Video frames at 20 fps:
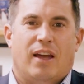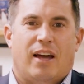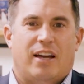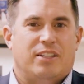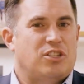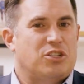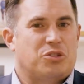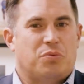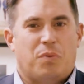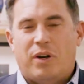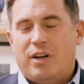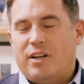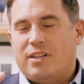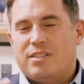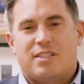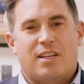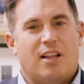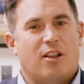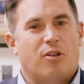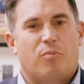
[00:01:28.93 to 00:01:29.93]
I just wanted to
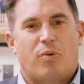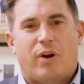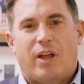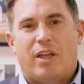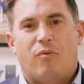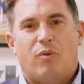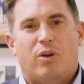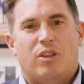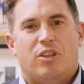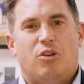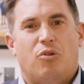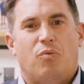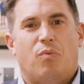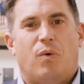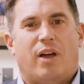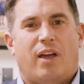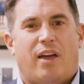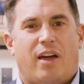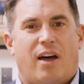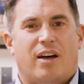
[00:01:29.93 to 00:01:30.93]
celebrate with you
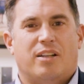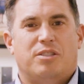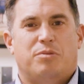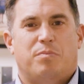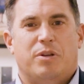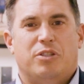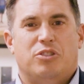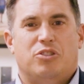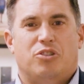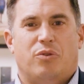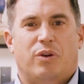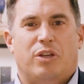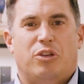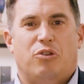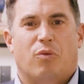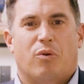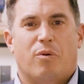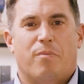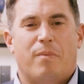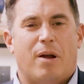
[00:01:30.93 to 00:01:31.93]
what God's been doing.
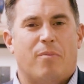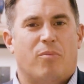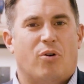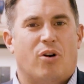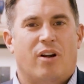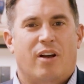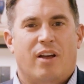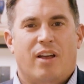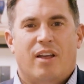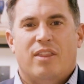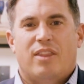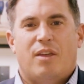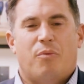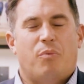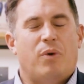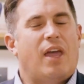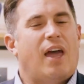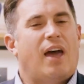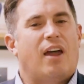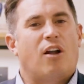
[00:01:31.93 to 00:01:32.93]
You'll remember that
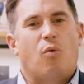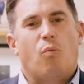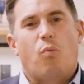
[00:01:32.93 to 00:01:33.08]
we had a